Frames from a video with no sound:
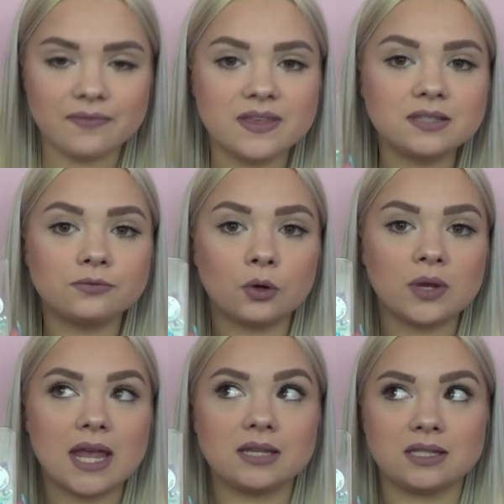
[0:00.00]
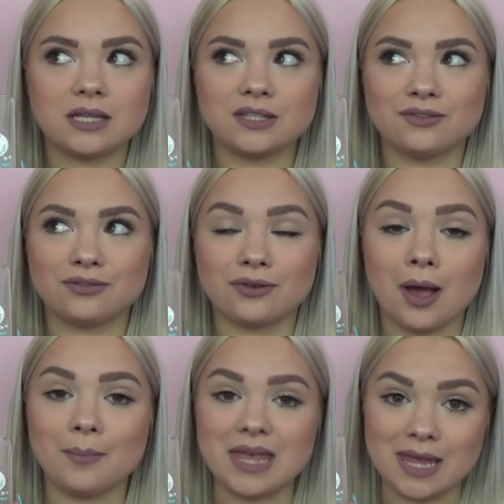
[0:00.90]
and this phone case is
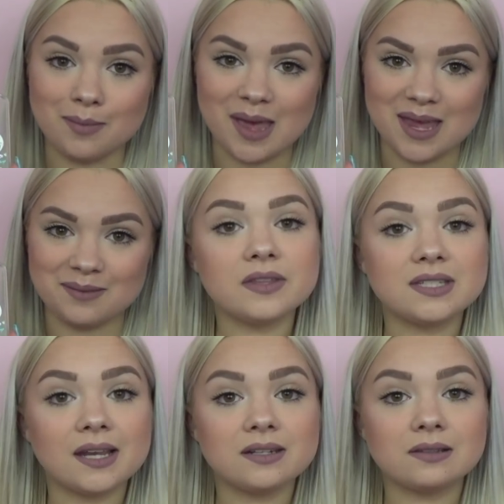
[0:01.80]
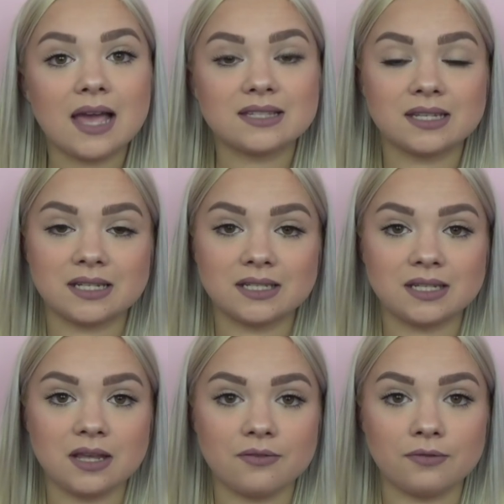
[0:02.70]
from eBay. The second to last
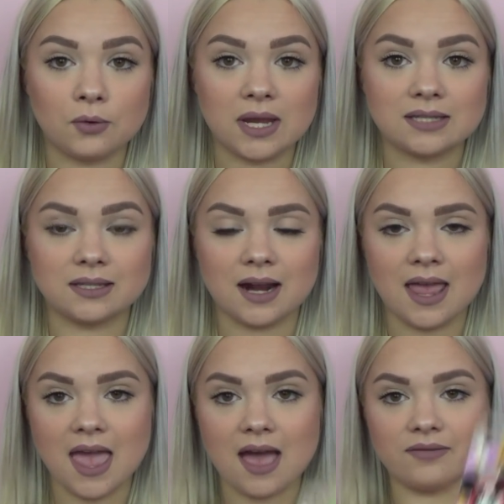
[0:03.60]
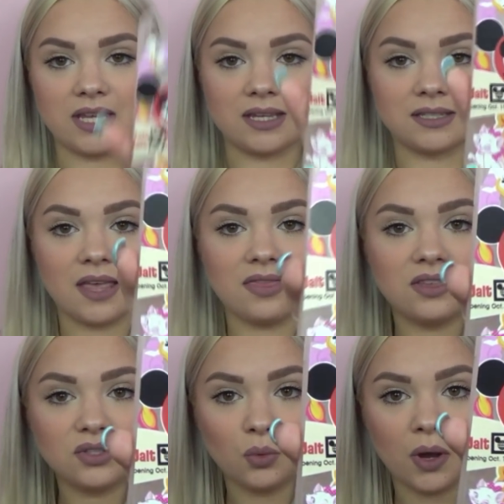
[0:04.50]
Disney phone case that I have is
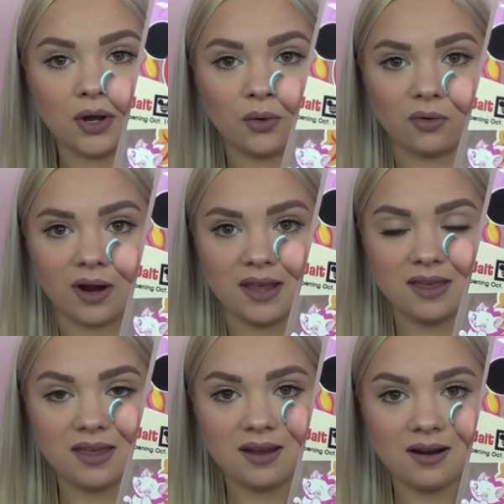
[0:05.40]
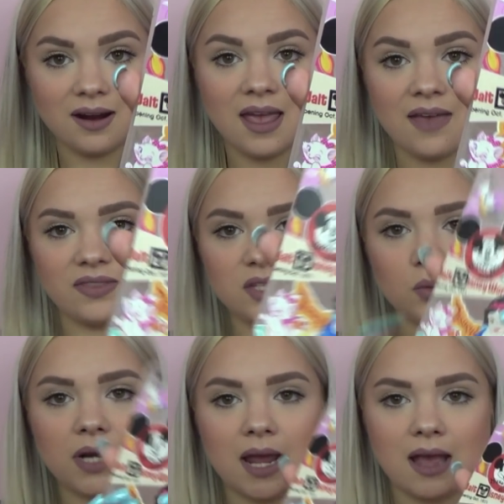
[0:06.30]
this one right here.
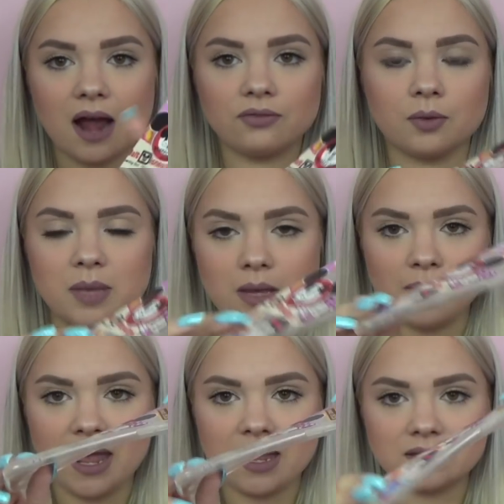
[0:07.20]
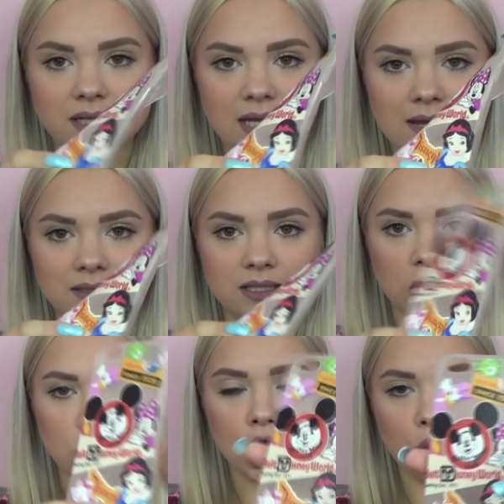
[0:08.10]
This one I got from eBay. It's like a
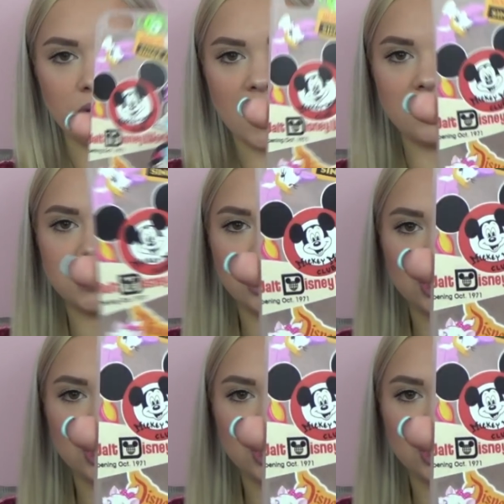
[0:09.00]
silicone case,